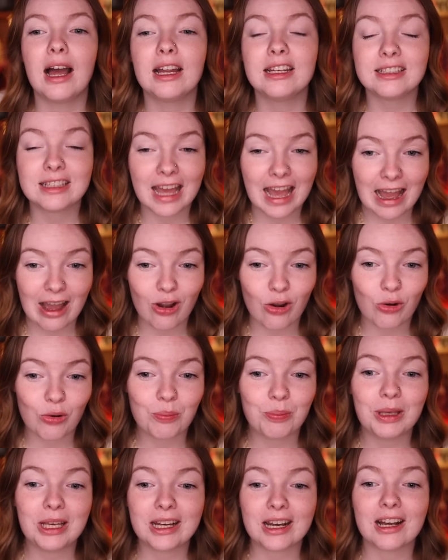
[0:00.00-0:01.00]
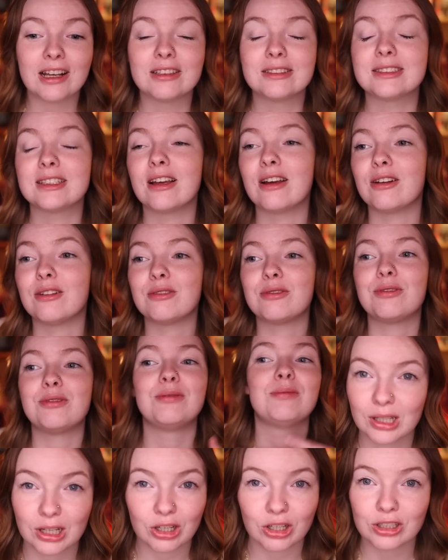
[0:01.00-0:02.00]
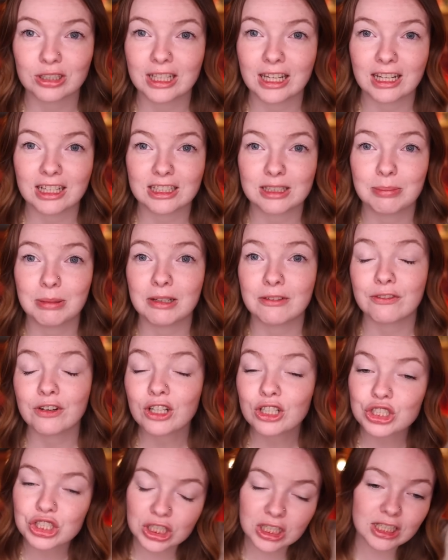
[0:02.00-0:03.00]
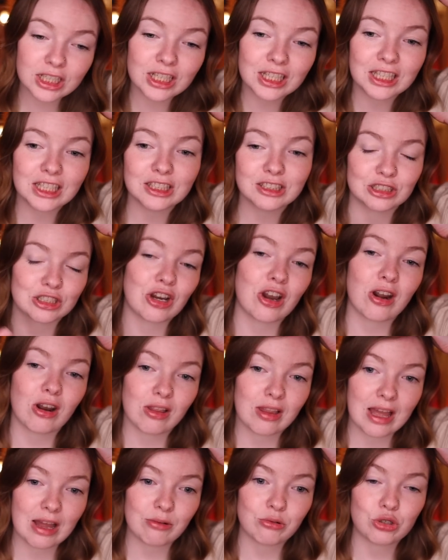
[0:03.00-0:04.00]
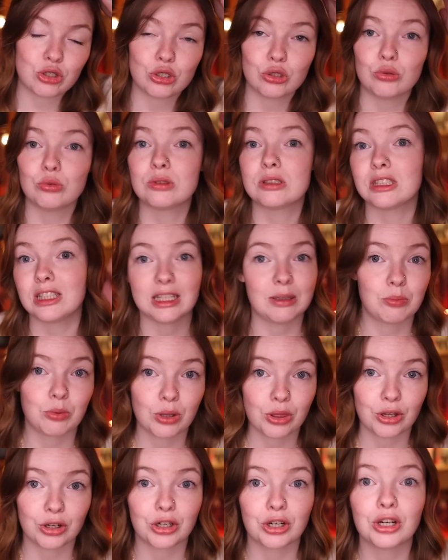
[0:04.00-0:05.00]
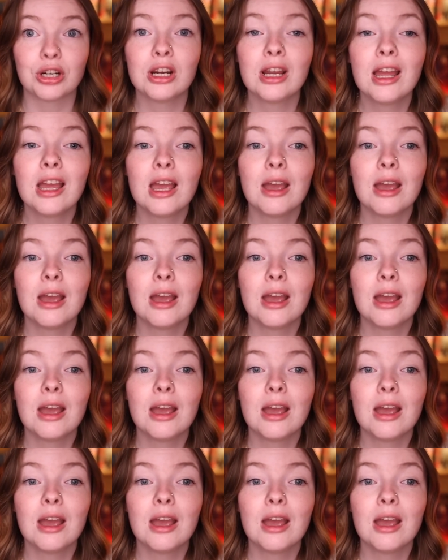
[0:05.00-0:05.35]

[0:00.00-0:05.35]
Now, because of her needing to be a virgin, he's not allowed to sleep with her